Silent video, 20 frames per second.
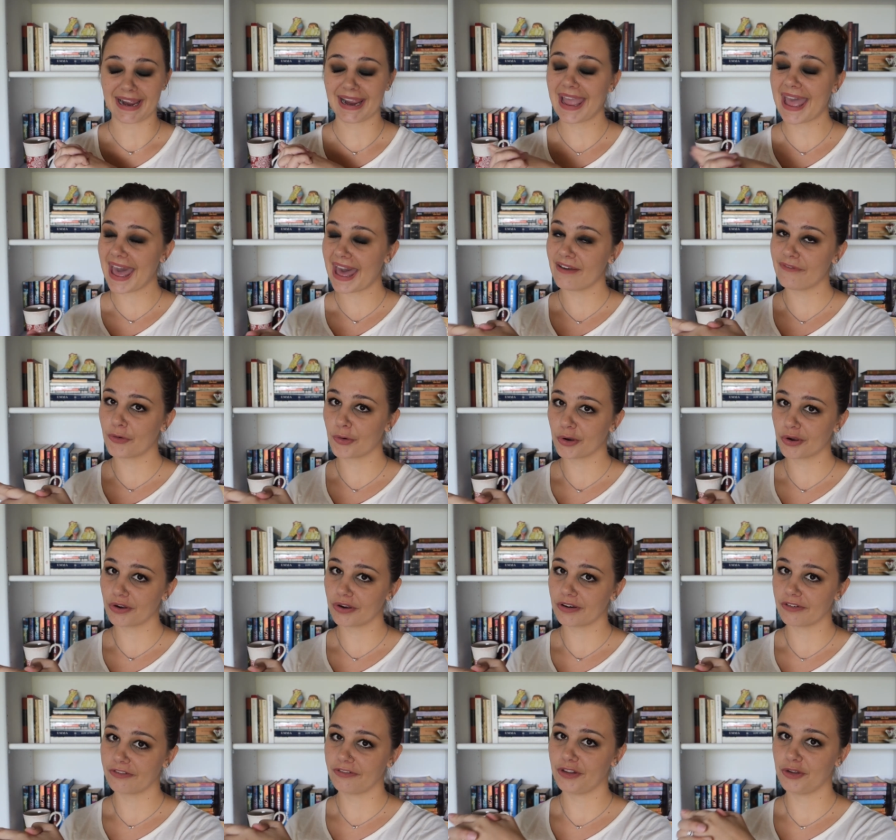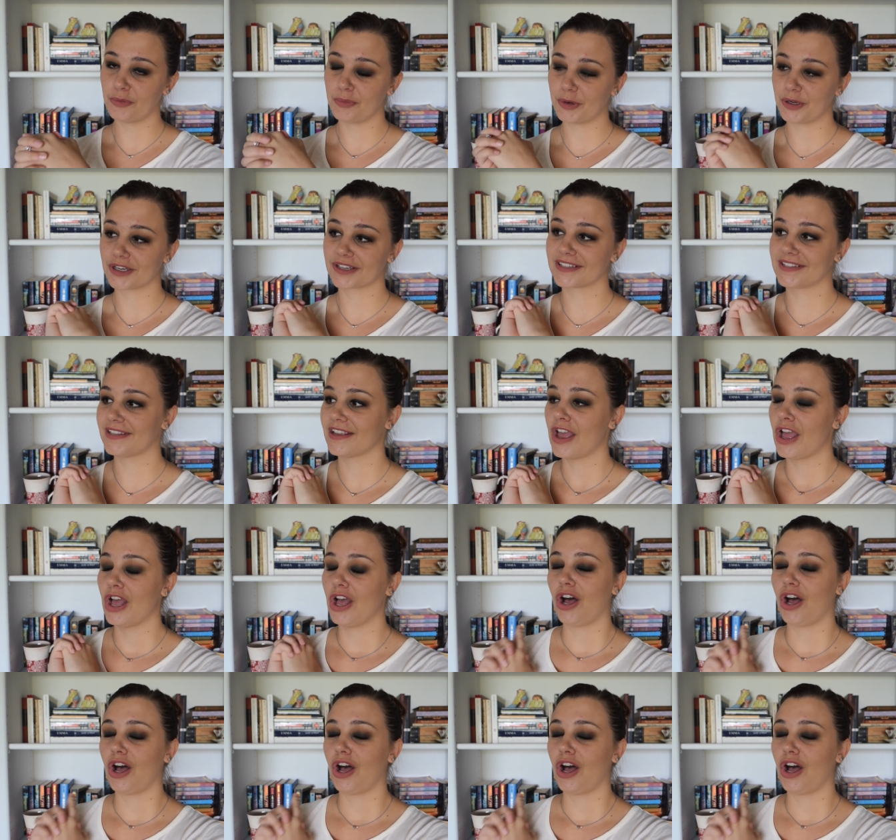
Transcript: I have ordered a few books